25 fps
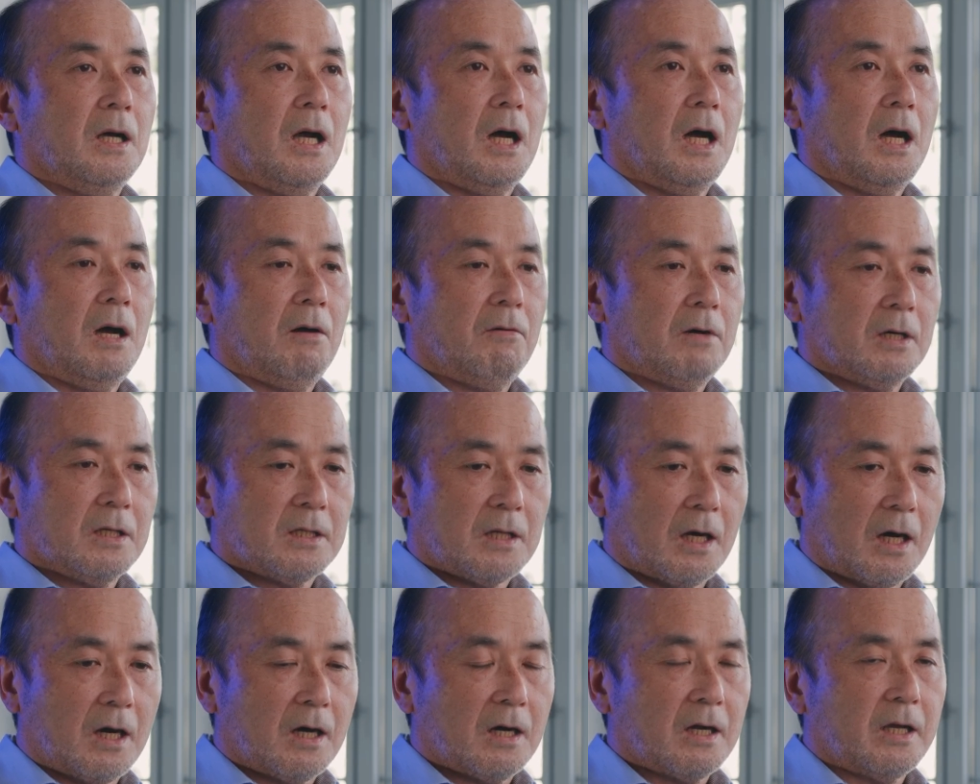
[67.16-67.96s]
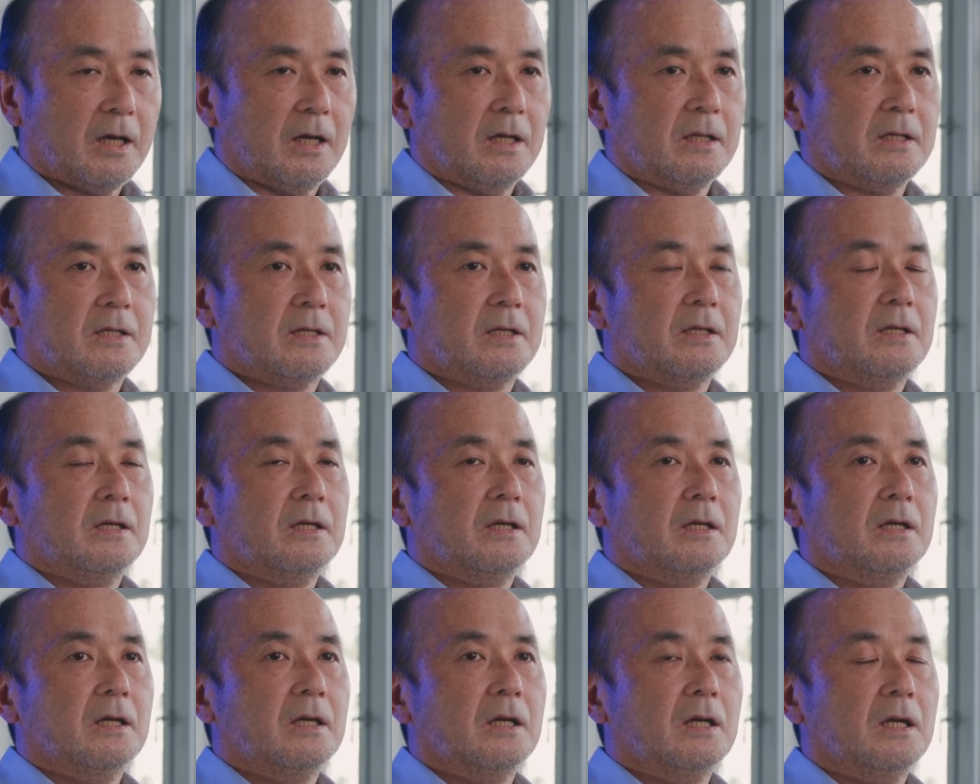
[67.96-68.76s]
Our target
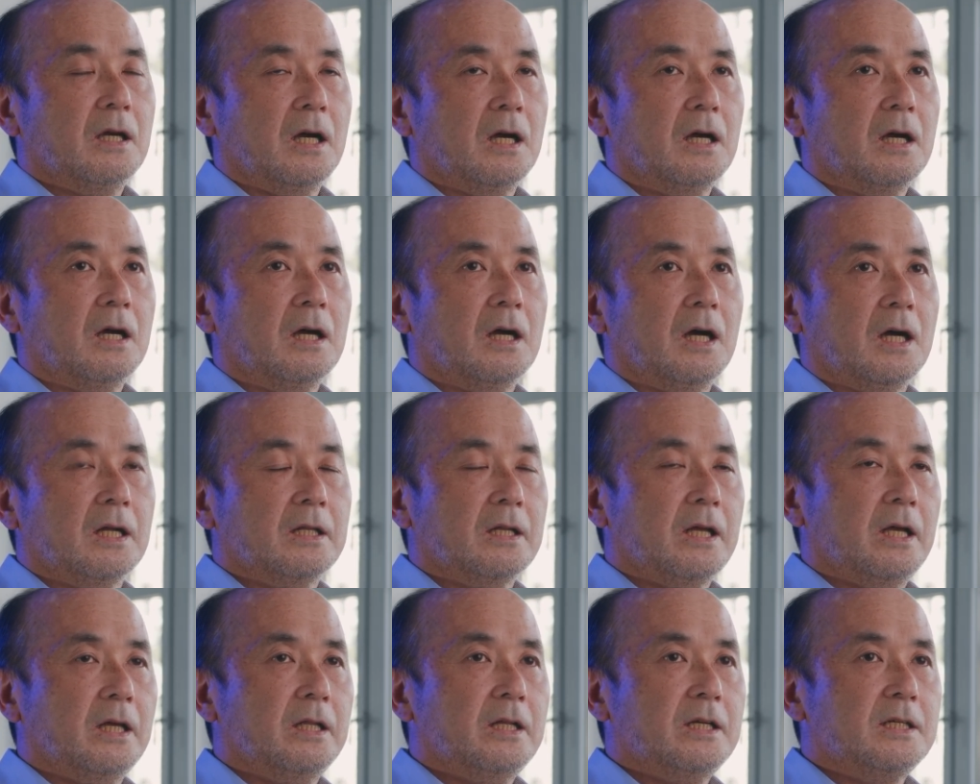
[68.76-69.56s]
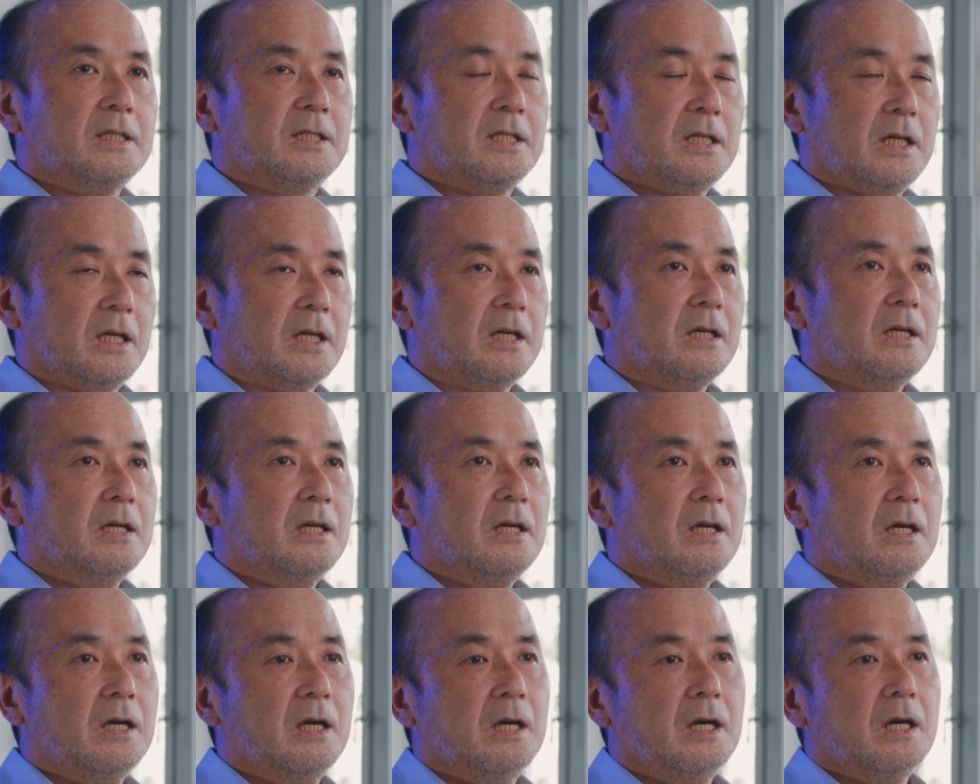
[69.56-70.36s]
at NEC
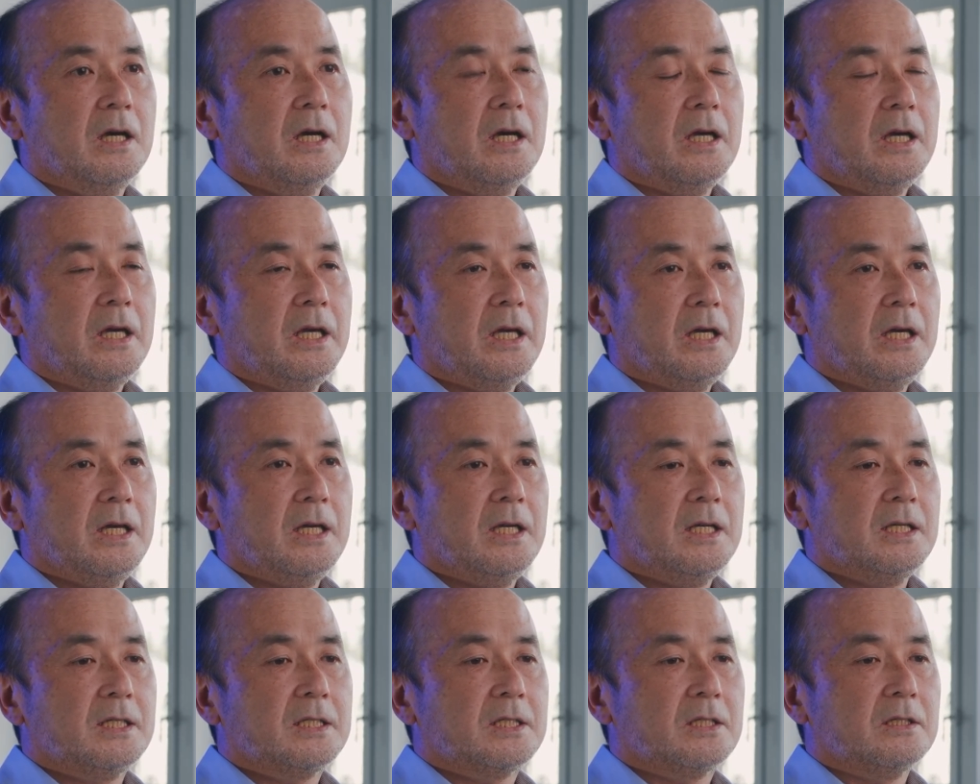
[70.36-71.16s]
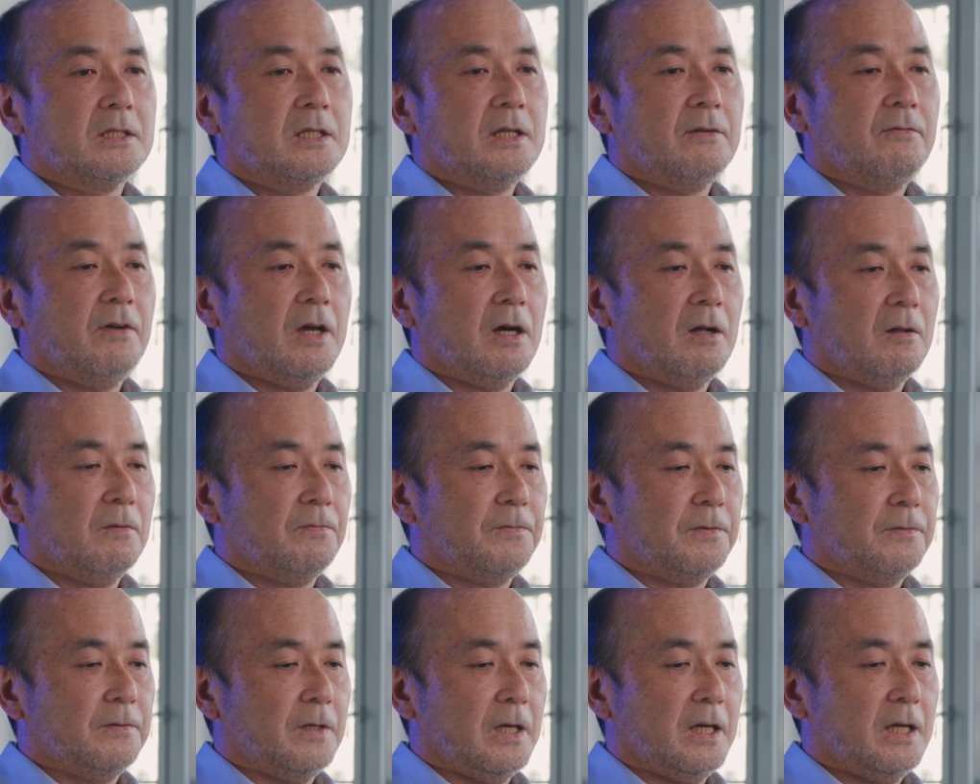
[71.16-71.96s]
is to
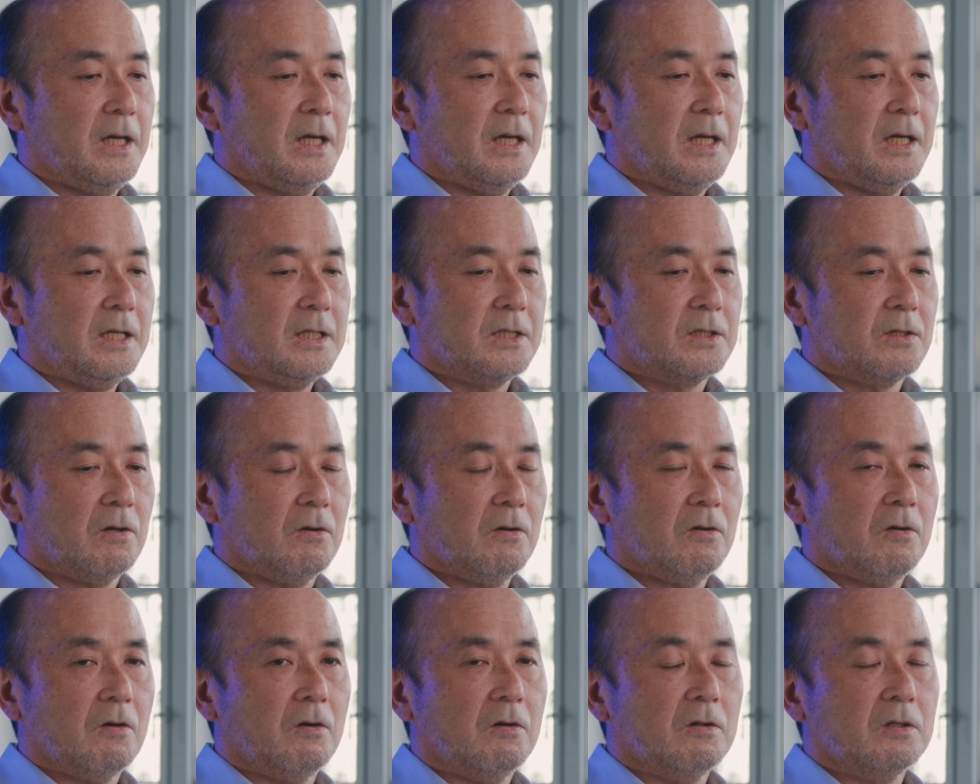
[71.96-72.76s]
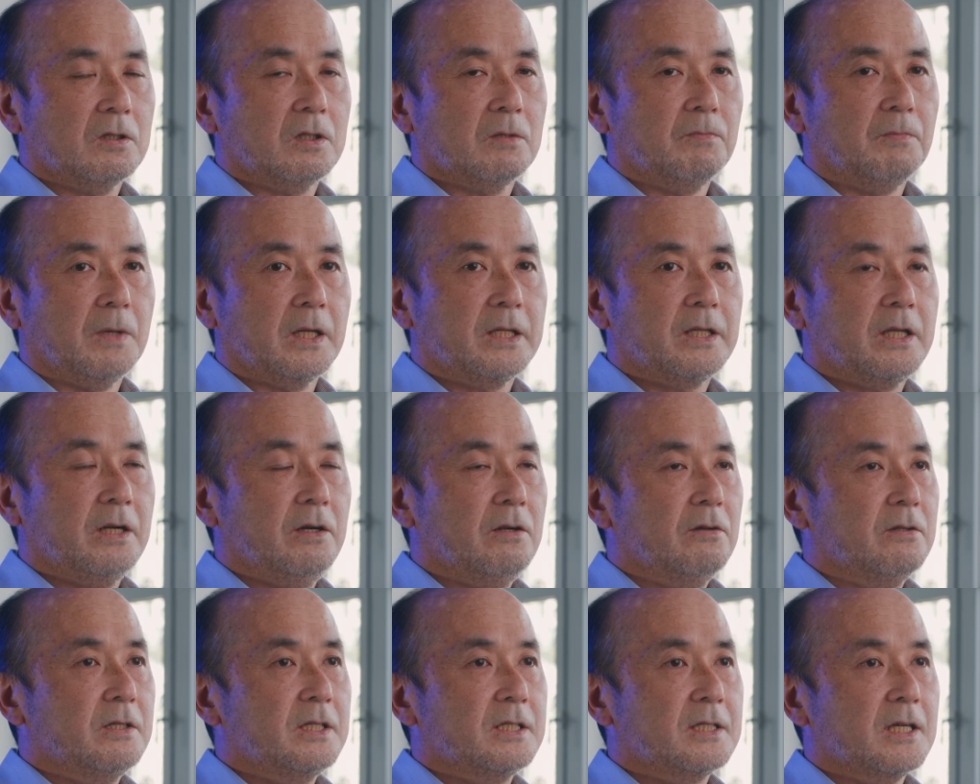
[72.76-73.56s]
develop a so-called
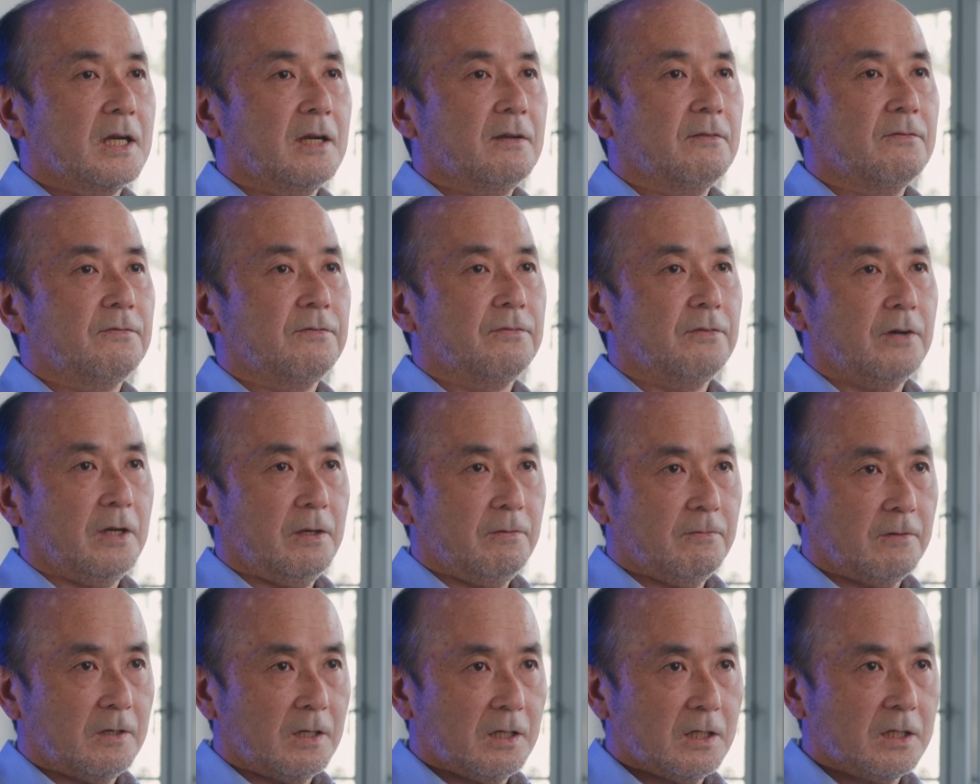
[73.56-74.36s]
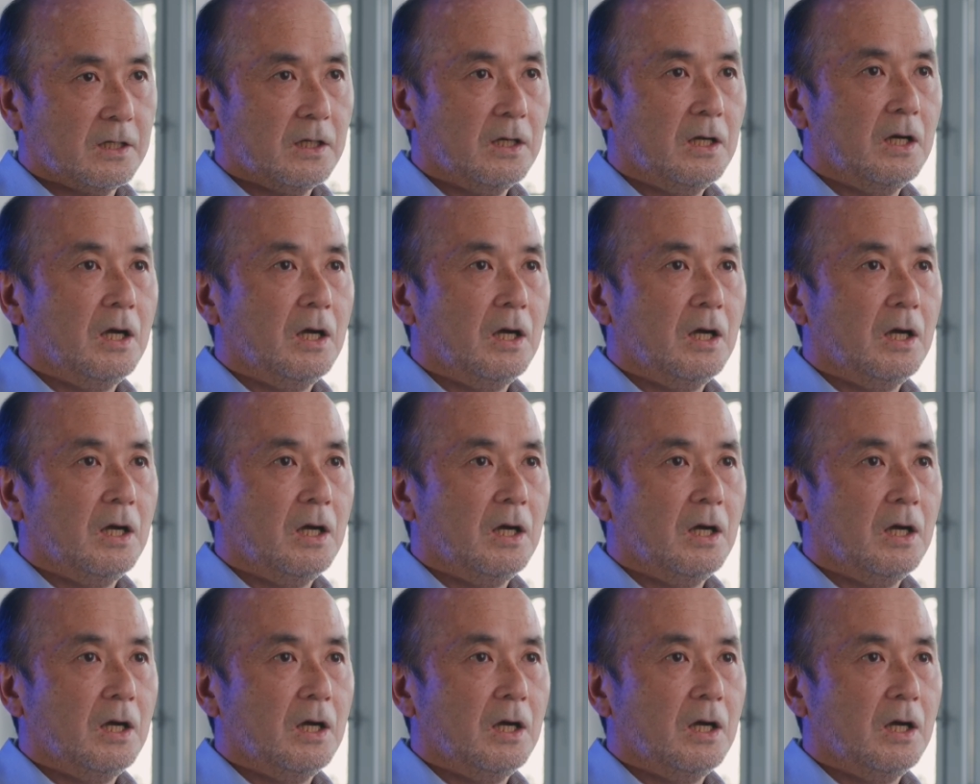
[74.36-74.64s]
material design framework